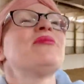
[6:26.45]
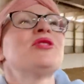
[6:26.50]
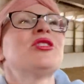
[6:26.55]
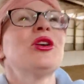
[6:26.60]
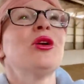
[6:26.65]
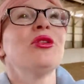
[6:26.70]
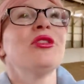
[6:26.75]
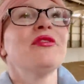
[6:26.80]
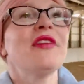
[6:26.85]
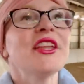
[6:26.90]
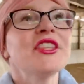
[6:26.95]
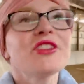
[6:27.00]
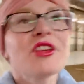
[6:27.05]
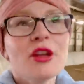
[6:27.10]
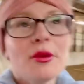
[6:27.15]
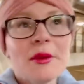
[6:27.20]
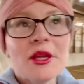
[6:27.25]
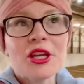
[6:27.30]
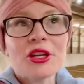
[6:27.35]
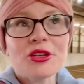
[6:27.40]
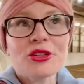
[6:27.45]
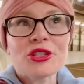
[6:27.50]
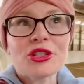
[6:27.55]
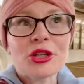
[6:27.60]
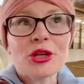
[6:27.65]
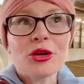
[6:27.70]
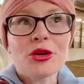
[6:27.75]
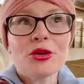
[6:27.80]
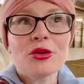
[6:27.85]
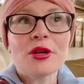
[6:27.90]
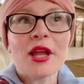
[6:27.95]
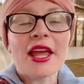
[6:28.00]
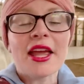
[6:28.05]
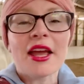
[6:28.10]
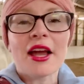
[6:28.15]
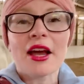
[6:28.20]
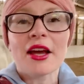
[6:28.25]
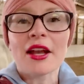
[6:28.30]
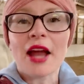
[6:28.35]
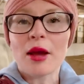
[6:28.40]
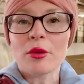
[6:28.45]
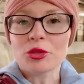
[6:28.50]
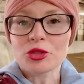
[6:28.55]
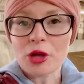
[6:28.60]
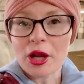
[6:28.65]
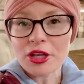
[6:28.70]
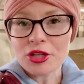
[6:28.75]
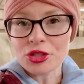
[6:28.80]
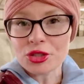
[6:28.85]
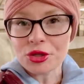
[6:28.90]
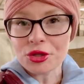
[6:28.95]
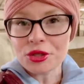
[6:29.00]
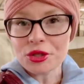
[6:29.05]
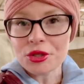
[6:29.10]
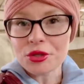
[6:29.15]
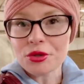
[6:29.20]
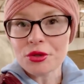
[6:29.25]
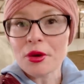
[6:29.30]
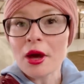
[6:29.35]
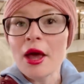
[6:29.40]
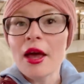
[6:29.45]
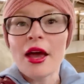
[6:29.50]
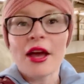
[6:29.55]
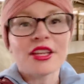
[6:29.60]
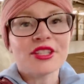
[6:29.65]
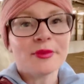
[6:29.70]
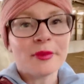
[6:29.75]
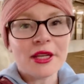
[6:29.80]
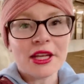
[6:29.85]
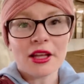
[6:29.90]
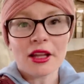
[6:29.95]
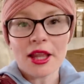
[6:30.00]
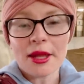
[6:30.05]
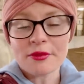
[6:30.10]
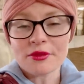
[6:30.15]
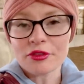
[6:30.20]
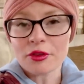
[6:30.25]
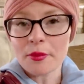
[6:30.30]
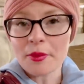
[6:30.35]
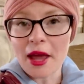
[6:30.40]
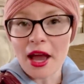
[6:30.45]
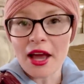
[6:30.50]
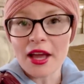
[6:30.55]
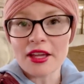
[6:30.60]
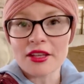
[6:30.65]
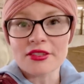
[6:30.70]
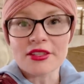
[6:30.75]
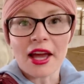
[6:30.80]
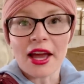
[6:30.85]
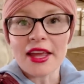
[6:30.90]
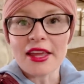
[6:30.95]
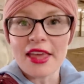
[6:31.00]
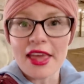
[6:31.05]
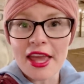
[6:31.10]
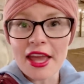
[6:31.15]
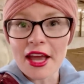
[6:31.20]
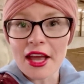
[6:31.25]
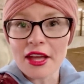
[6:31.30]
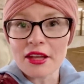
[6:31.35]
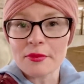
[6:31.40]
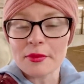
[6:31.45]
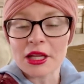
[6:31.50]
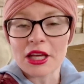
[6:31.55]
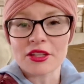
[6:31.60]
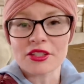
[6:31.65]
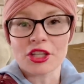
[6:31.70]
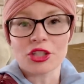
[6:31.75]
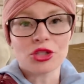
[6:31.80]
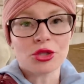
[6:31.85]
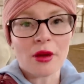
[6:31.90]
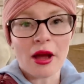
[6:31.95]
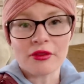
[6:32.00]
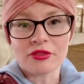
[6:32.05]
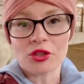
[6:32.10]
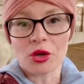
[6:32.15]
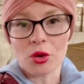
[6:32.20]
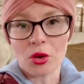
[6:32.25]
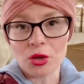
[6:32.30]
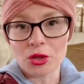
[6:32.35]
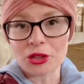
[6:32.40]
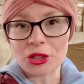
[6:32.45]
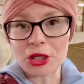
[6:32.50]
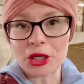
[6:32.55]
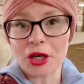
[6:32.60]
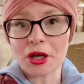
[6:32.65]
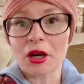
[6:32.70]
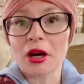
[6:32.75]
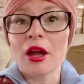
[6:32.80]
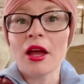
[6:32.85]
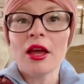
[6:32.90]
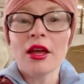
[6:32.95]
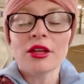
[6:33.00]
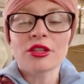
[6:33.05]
so the vet's gonna be here soon and I will try to show you as many clips from that as I can because I do have to hold her,